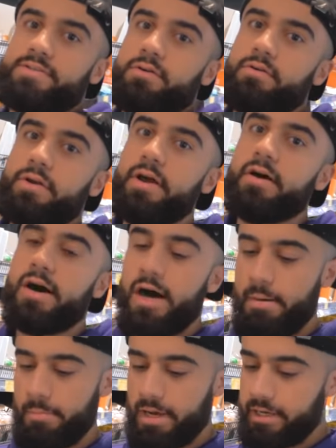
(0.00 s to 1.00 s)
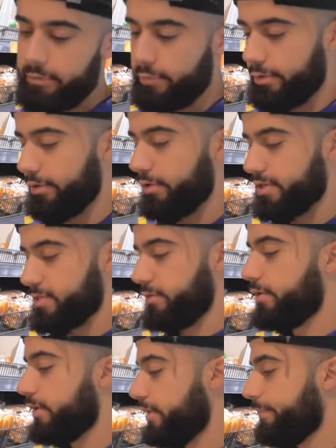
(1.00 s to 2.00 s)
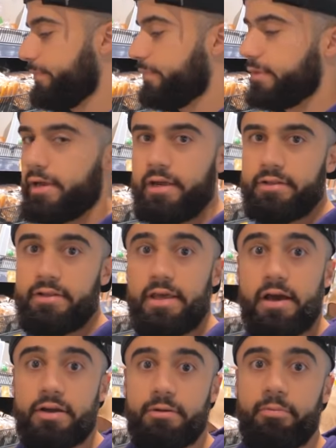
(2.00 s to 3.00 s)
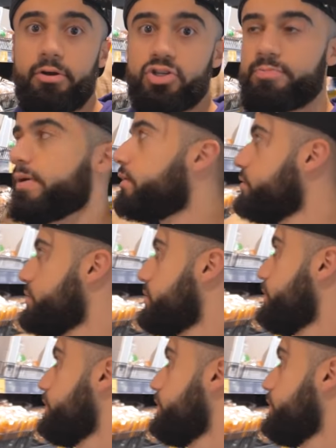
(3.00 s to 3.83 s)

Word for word: sold out. Um, lucky we're in nice and early. They're the Aldi brioche buns,